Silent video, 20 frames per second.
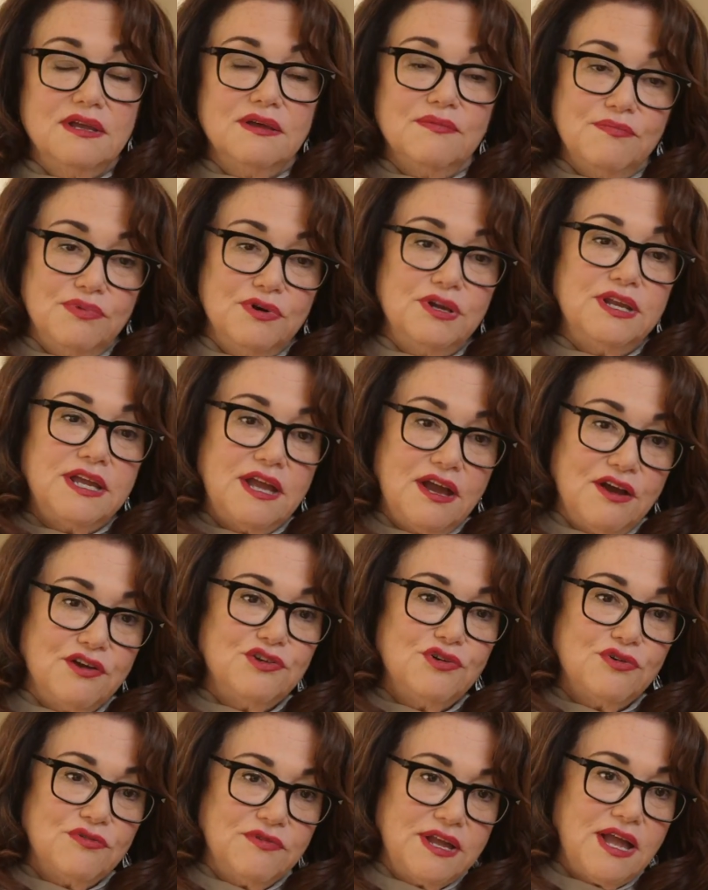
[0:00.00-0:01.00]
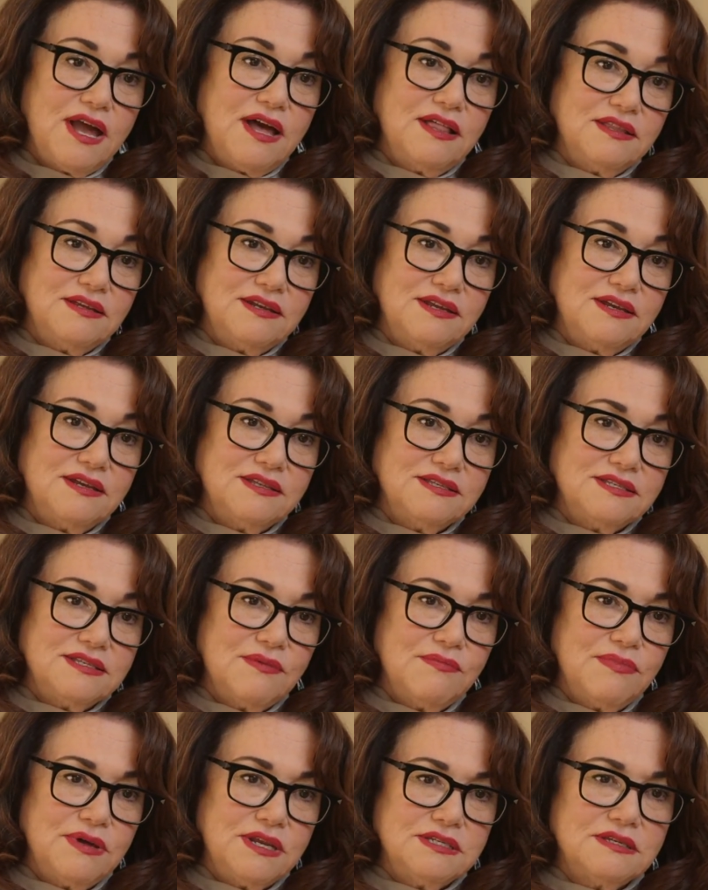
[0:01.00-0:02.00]
putting out your reality, and
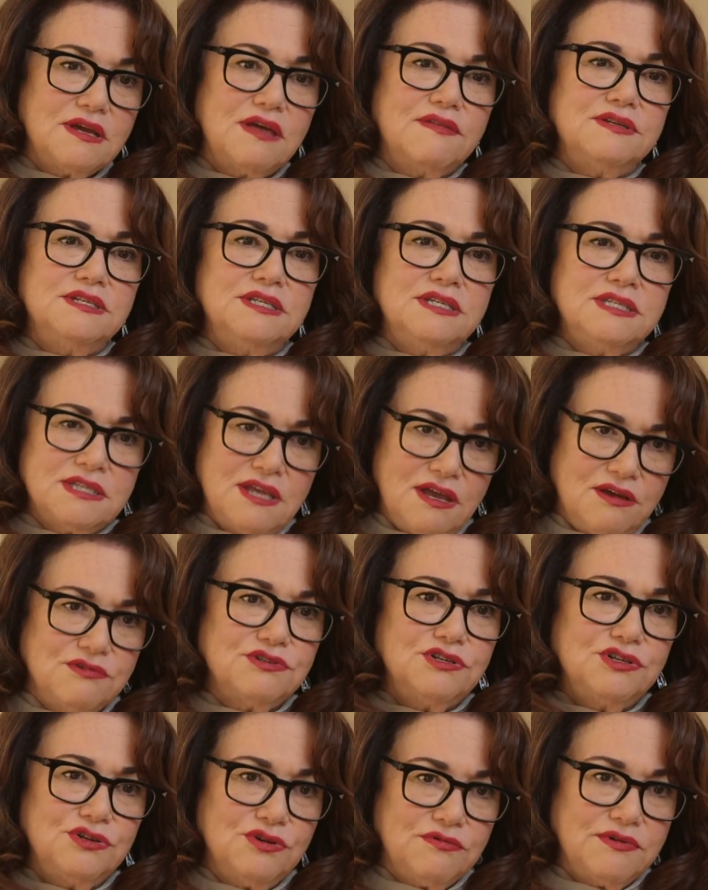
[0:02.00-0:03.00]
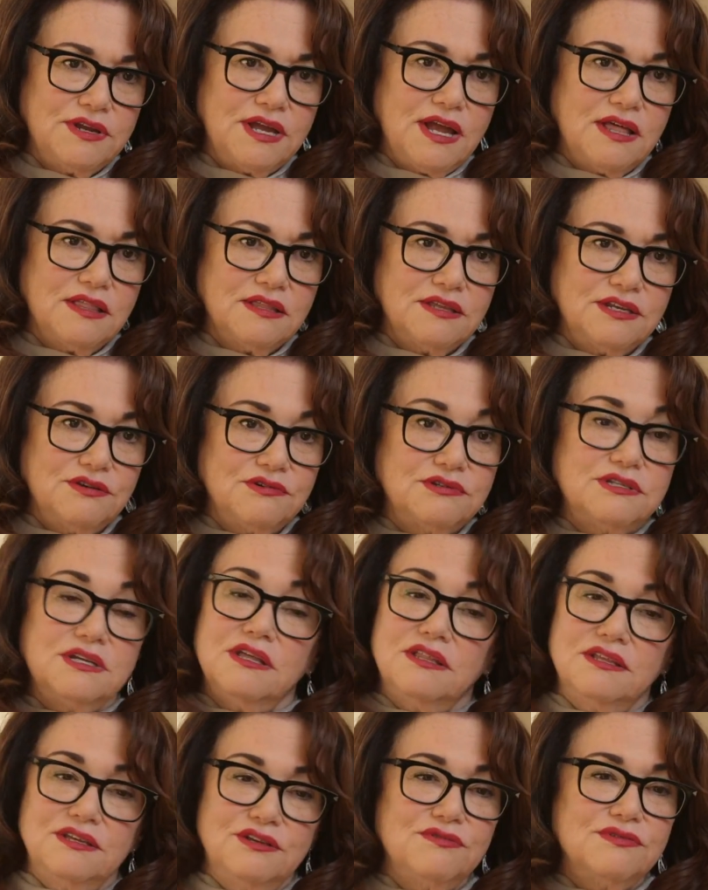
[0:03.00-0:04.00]
somebody's either discounting your reality or
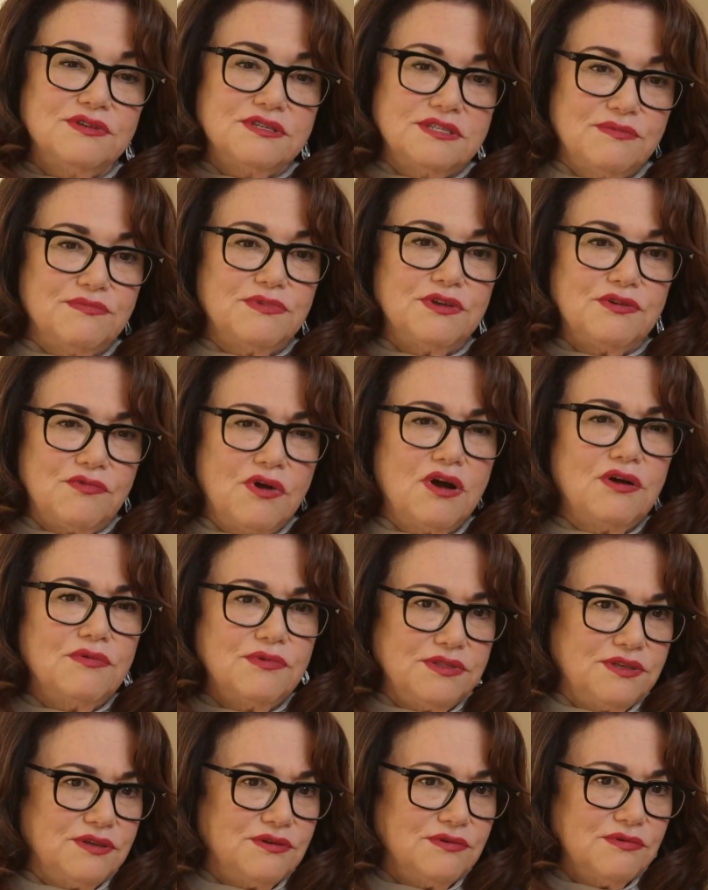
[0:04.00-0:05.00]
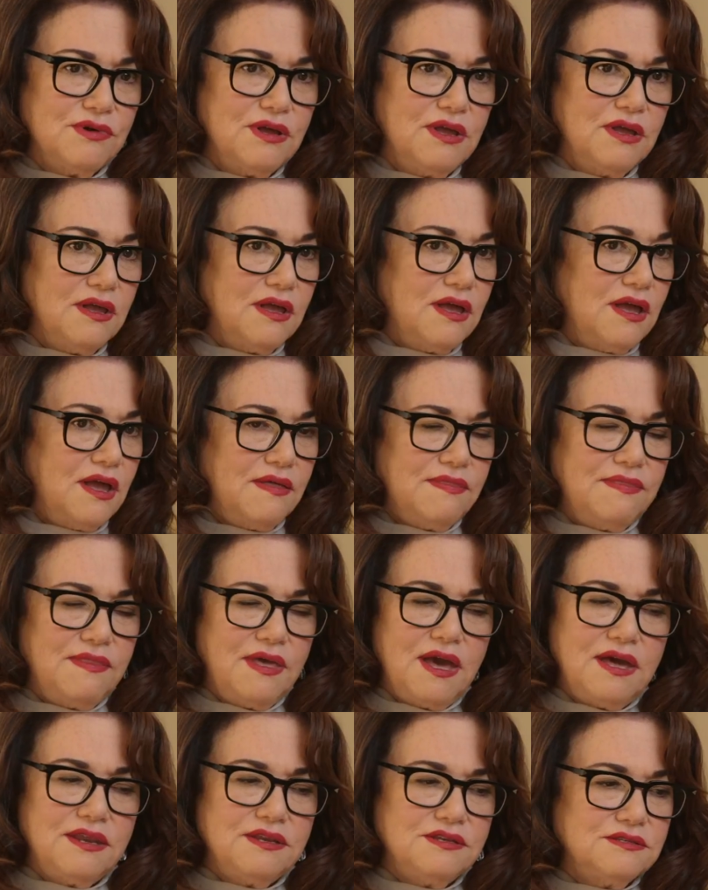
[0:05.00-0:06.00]
telling you there's something wrong with you. And
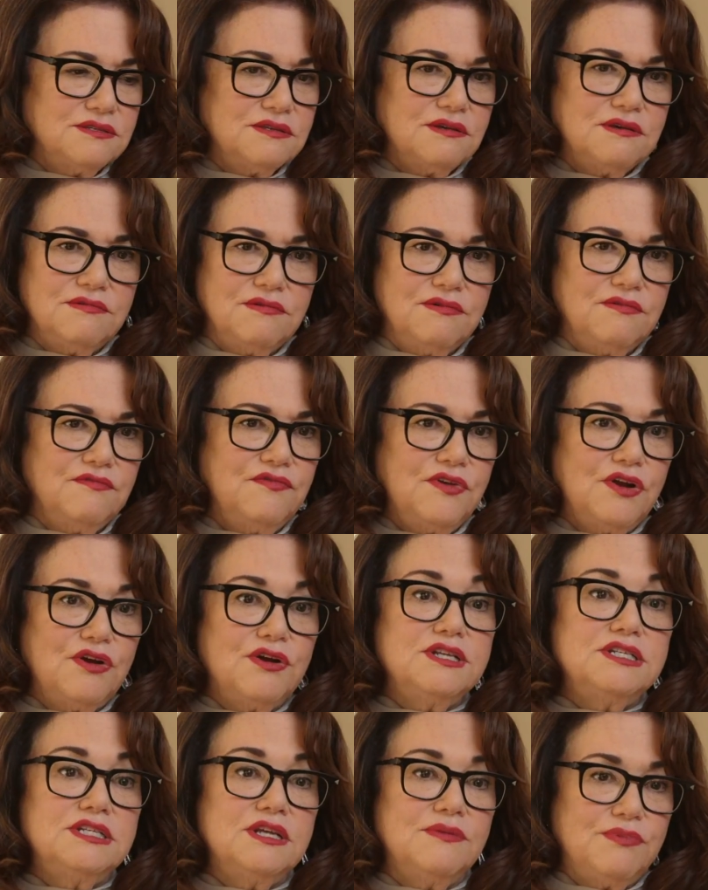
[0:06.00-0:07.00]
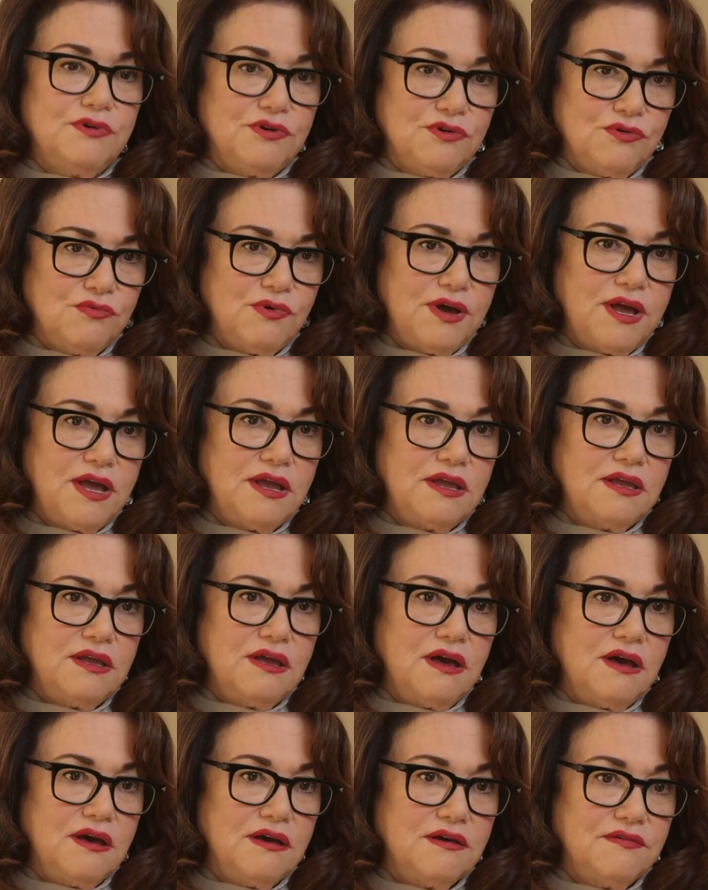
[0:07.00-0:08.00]
that is a very typical way
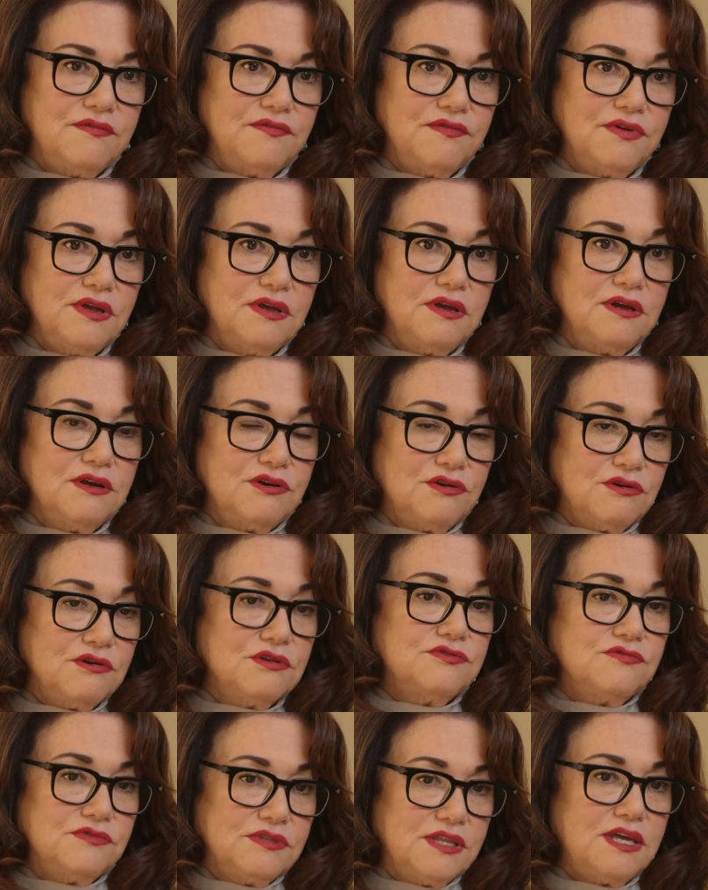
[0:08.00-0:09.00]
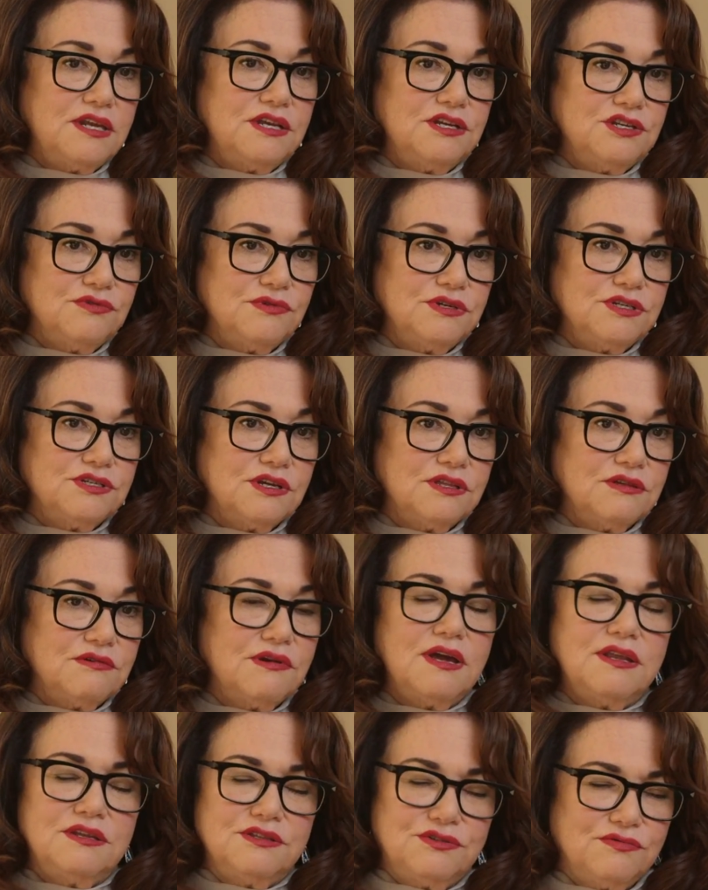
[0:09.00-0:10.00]
of girls relating to each other,
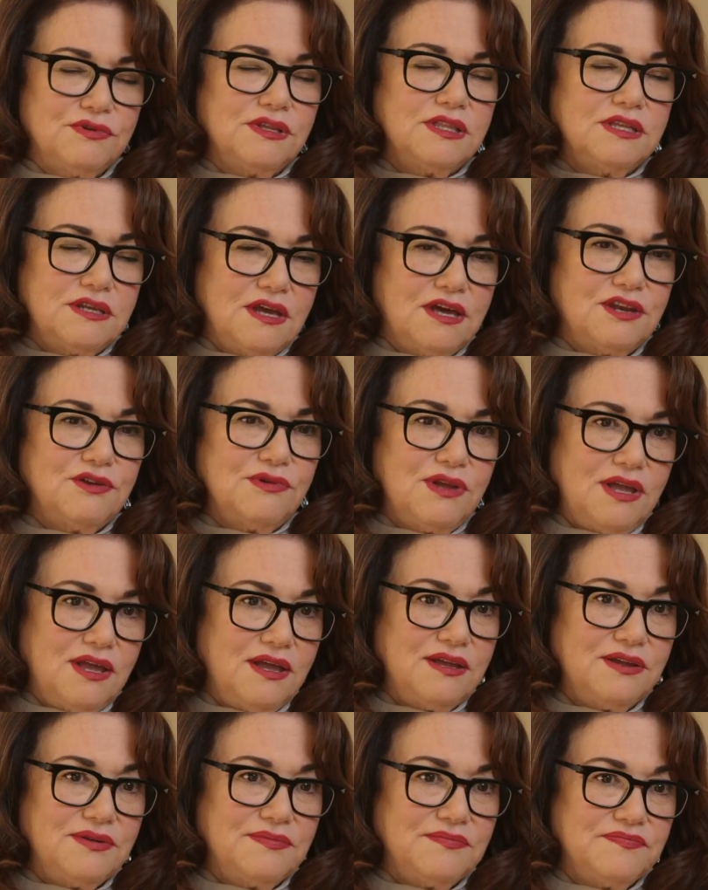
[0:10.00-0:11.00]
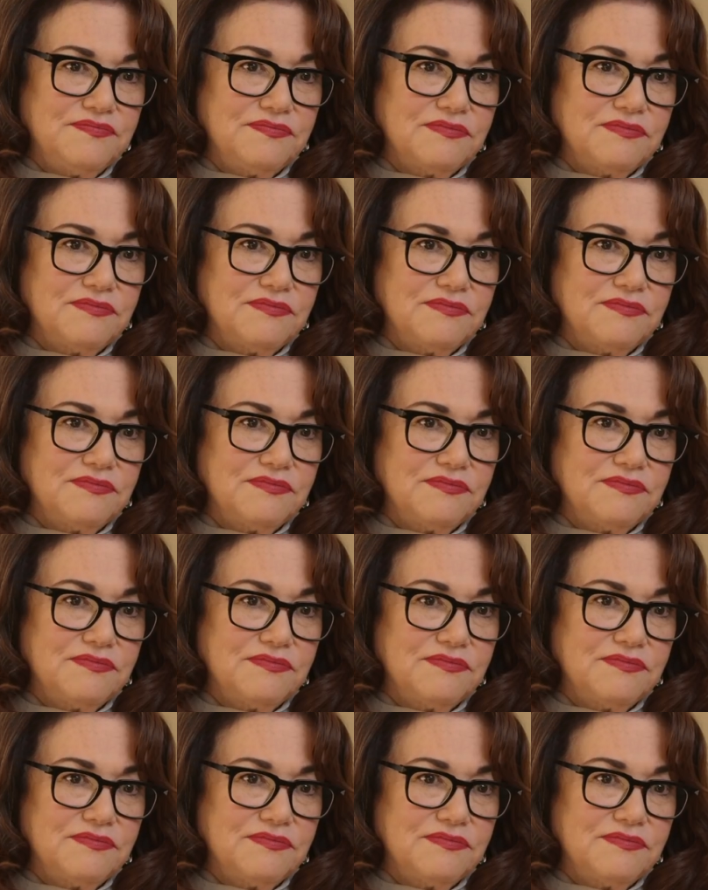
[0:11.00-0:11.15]
and it's really not okay.